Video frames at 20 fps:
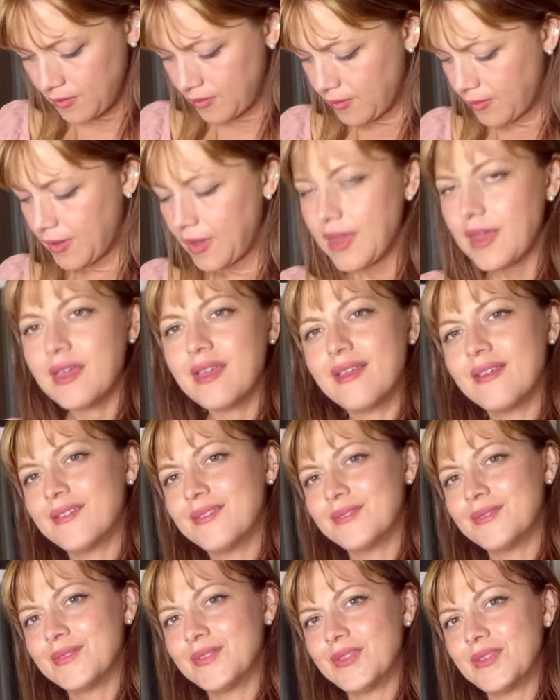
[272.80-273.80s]
Okay,
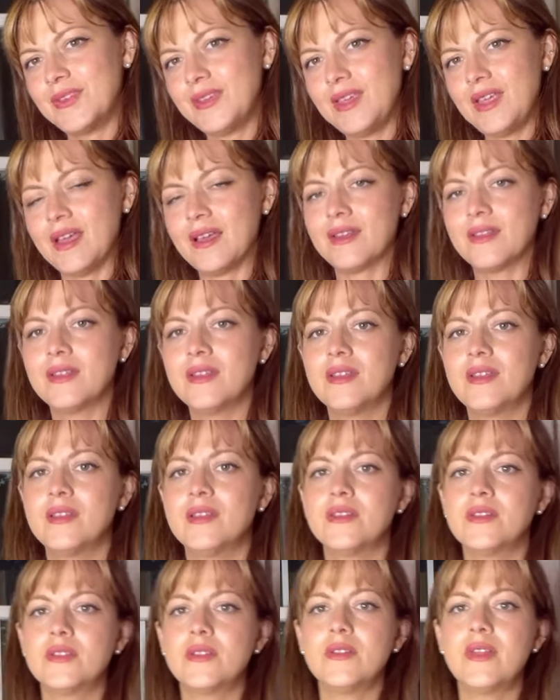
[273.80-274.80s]
so
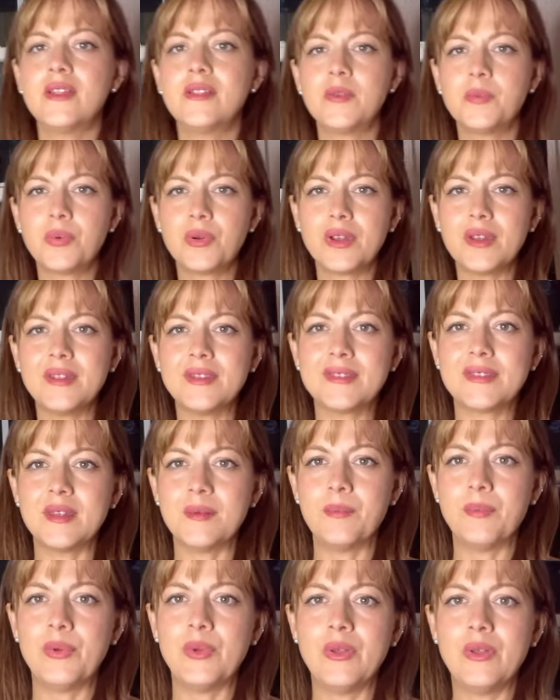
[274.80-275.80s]
yeah, so that's pretty
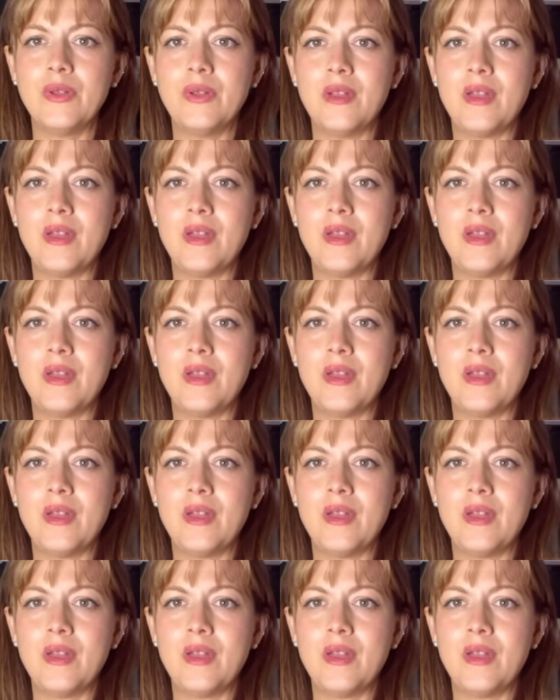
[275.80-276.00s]
simple.